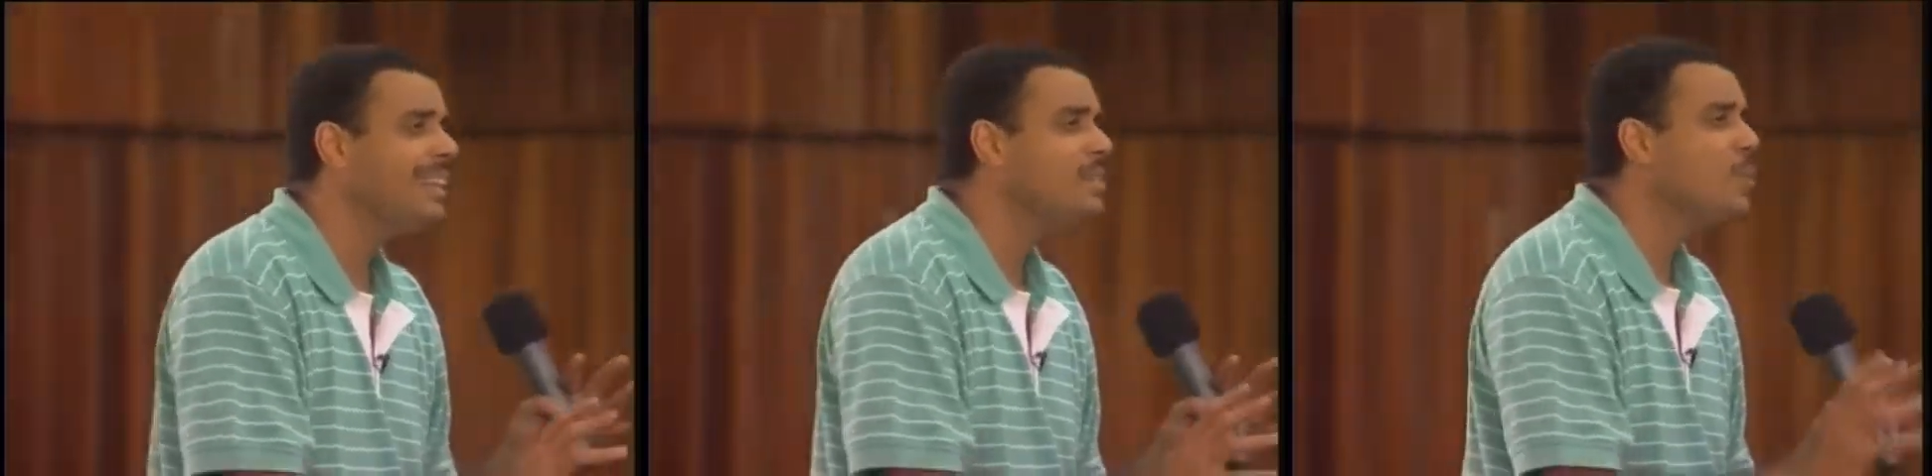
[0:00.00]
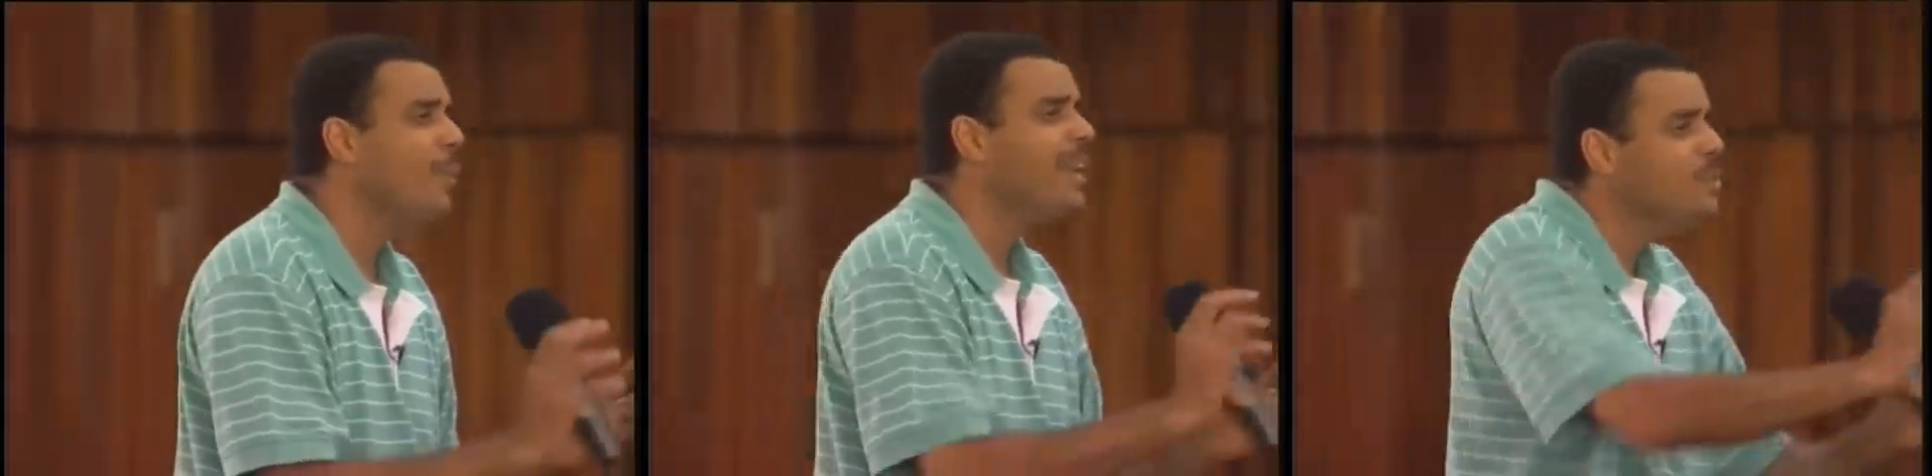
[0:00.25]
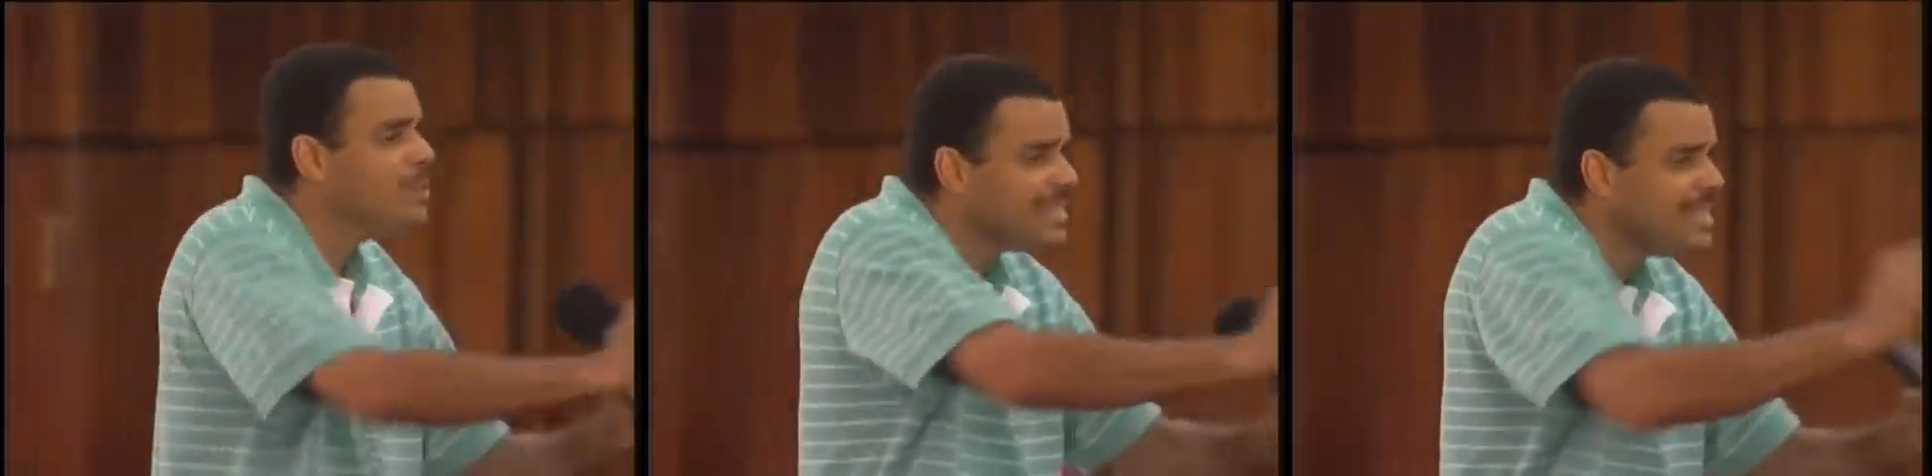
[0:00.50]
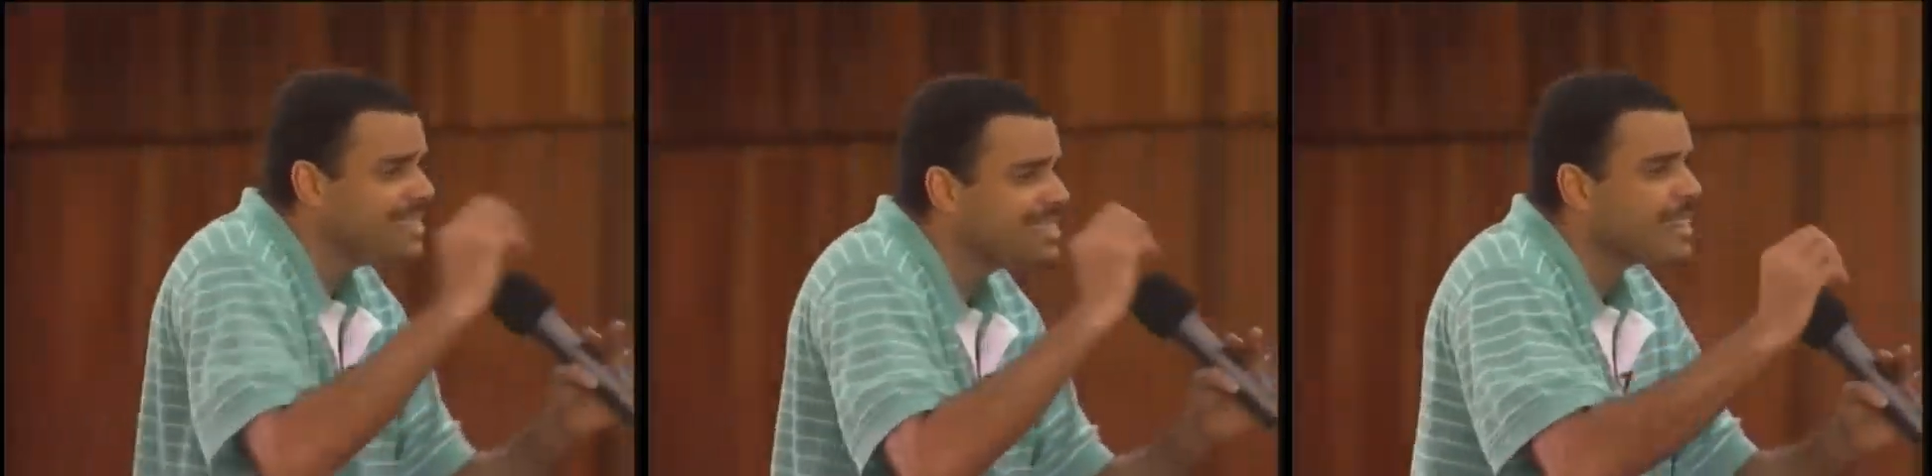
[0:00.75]
I see, when you
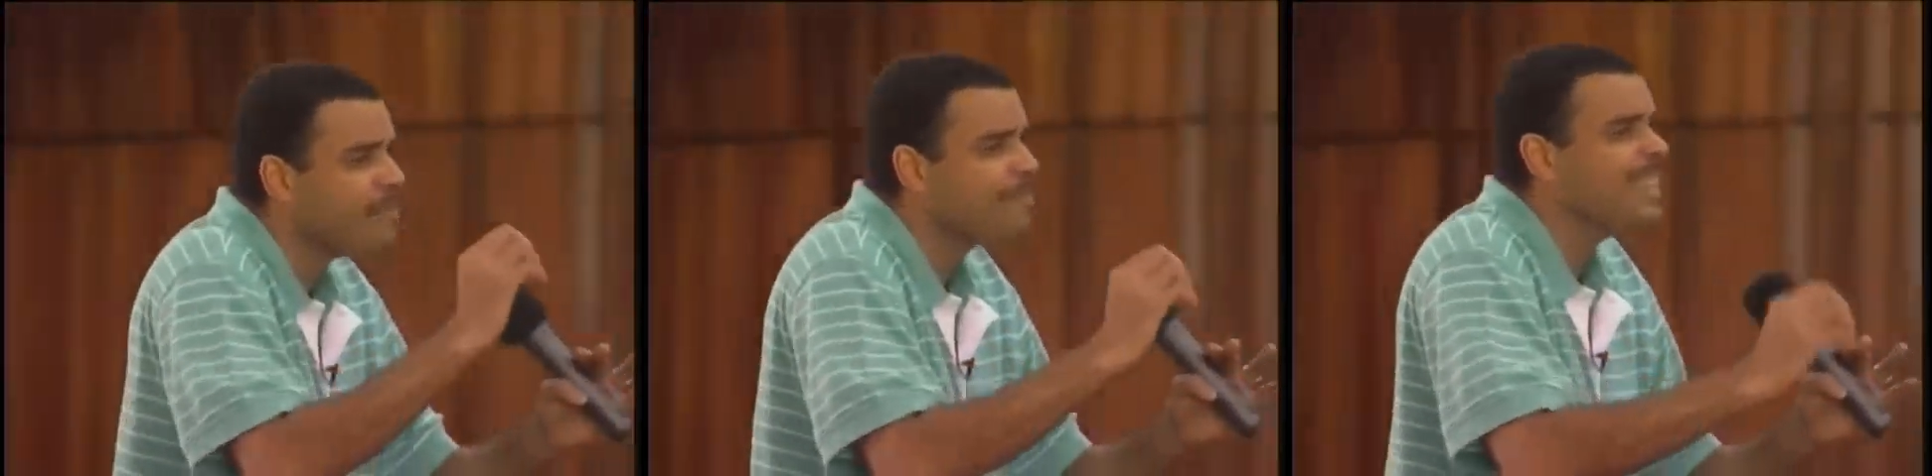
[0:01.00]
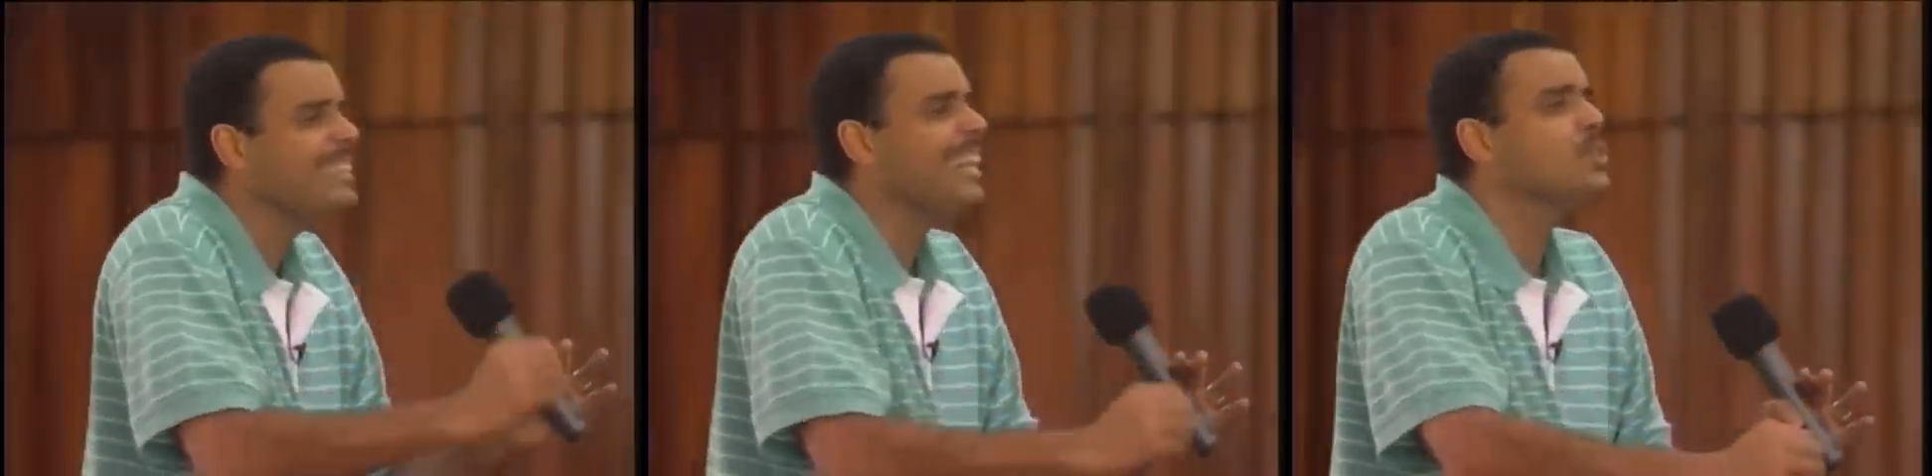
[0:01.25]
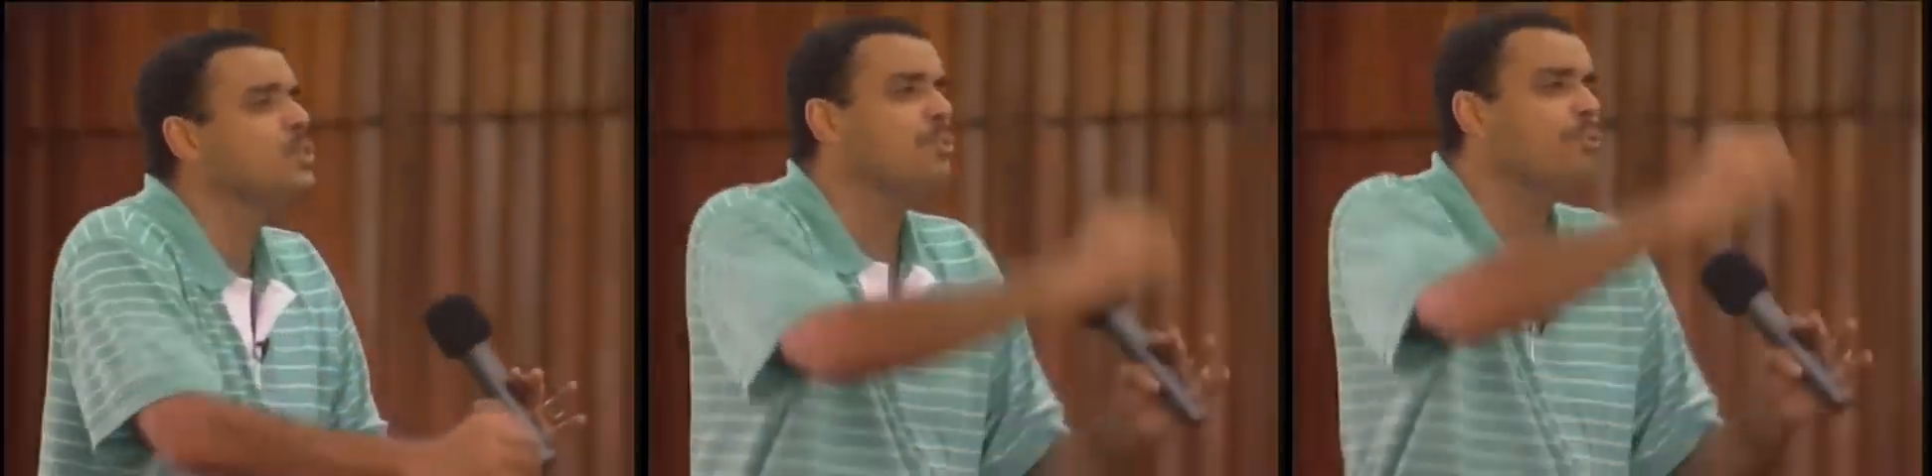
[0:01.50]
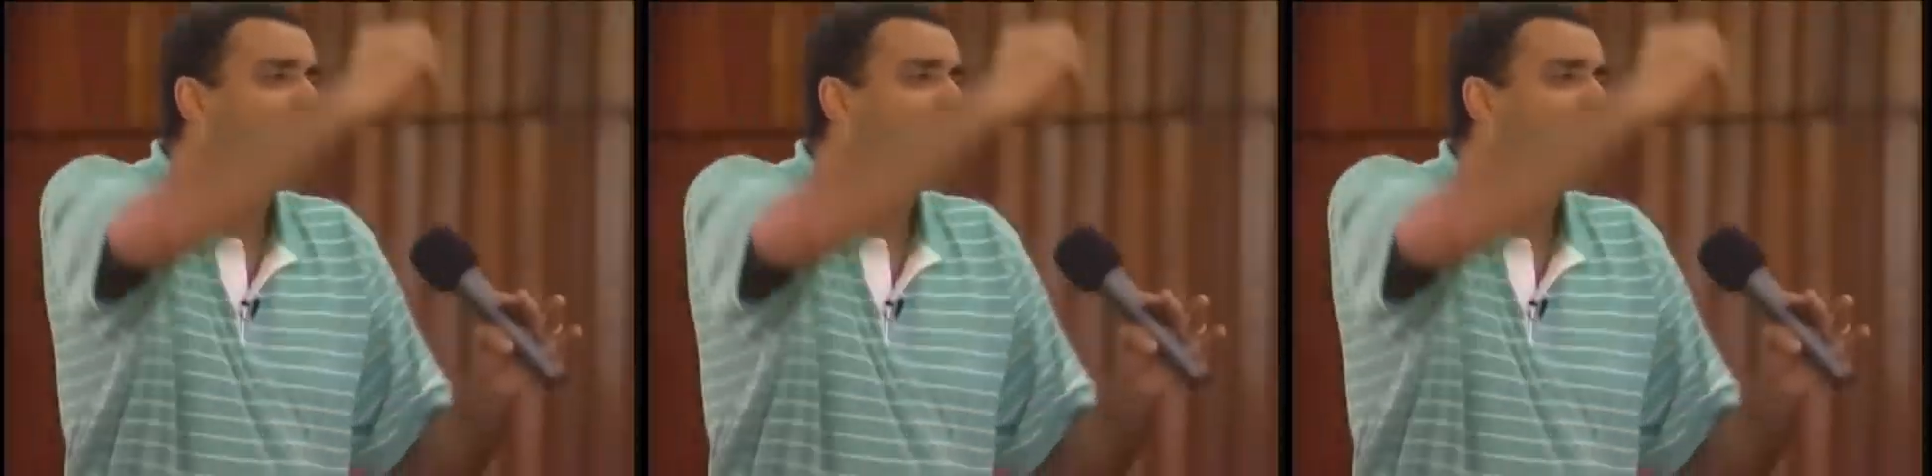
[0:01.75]
see something that you